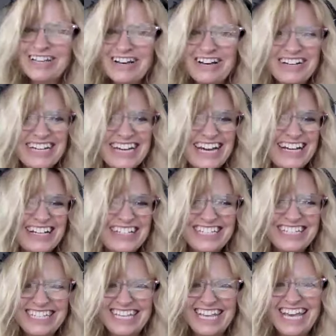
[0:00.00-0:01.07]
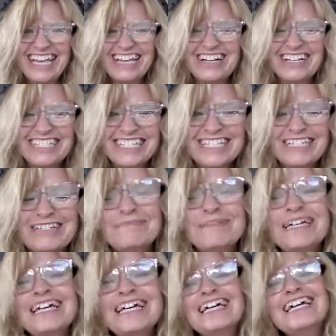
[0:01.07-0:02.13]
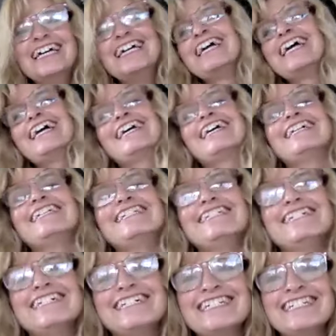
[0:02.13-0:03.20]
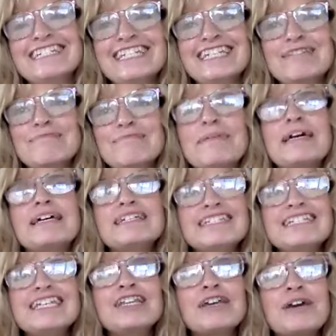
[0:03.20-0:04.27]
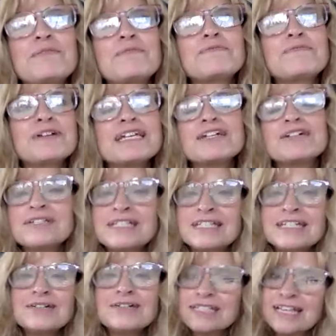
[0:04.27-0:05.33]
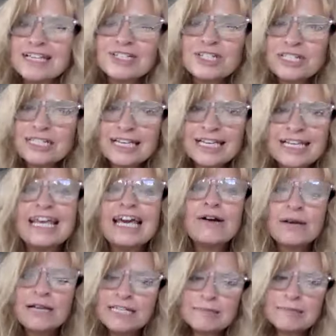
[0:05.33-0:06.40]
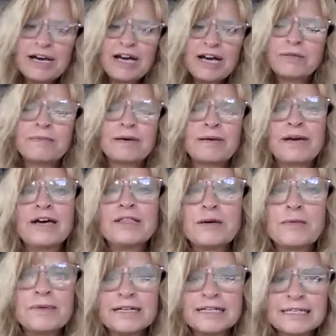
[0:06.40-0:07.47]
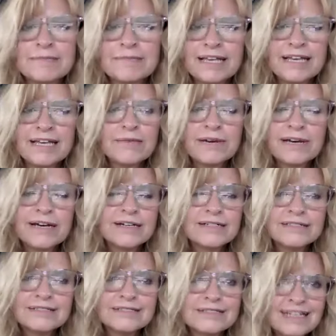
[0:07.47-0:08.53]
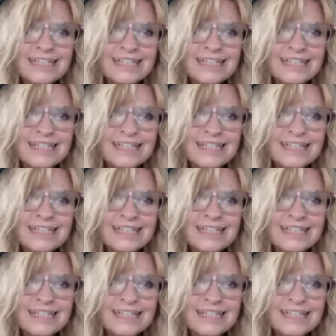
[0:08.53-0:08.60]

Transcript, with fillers: long. I'll yeah. just hang on to them. And but you know, for years and years, that's just, and now I smile with my mouth open because I'm like, well,